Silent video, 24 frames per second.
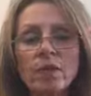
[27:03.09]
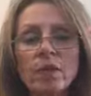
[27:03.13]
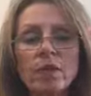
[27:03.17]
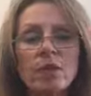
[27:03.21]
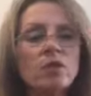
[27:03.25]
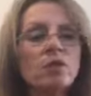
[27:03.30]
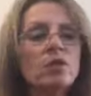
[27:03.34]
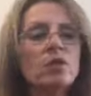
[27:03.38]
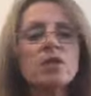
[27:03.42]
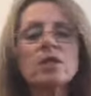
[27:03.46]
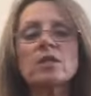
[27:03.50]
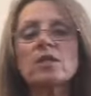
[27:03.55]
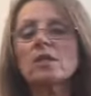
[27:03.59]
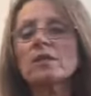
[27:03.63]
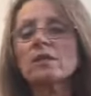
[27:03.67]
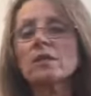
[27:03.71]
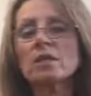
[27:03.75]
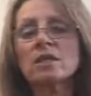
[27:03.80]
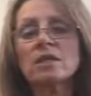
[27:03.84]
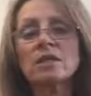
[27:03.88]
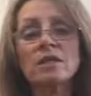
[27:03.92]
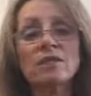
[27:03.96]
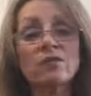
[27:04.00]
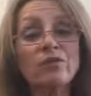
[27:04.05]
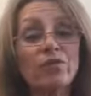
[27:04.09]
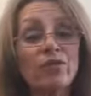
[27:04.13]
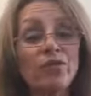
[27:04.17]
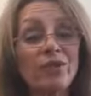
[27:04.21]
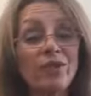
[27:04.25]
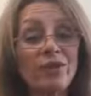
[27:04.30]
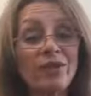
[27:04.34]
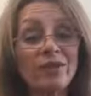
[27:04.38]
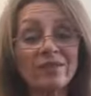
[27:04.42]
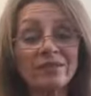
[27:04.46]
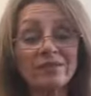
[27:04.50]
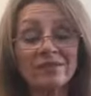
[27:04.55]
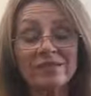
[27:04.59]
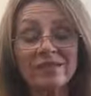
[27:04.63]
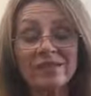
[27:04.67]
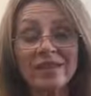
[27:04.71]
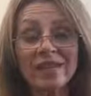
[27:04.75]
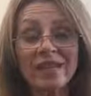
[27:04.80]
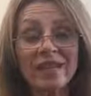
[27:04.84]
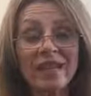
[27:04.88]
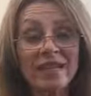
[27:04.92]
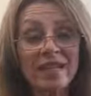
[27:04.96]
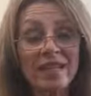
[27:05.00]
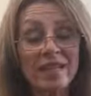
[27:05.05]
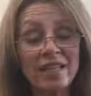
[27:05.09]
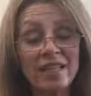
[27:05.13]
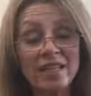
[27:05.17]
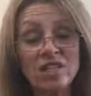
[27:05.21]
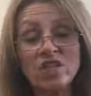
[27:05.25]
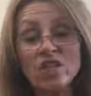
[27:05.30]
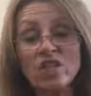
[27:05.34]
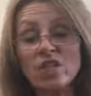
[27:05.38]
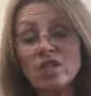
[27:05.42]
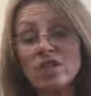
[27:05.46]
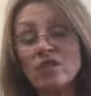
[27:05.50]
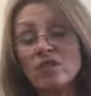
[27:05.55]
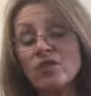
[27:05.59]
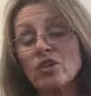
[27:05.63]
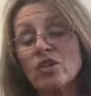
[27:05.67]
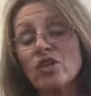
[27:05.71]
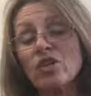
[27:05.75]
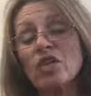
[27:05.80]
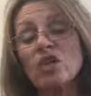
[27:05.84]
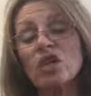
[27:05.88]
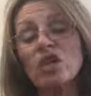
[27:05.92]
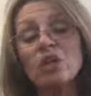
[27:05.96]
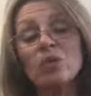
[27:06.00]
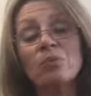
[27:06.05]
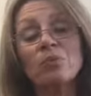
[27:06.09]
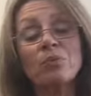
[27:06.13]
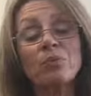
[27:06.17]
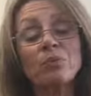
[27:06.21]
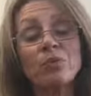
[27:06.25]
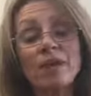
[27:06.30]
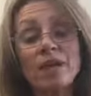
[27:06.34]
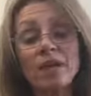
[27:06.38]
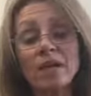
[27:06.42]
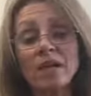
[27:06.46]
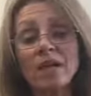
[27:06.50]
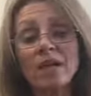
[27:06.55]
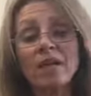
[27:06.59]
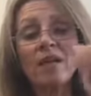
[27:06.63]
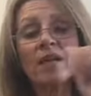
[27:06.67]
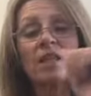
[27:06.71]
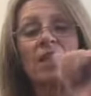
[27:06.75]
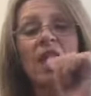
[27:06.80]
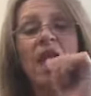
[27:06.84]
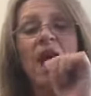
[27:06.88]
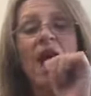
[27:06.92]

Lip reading: You can do this for anything, just for good brain health.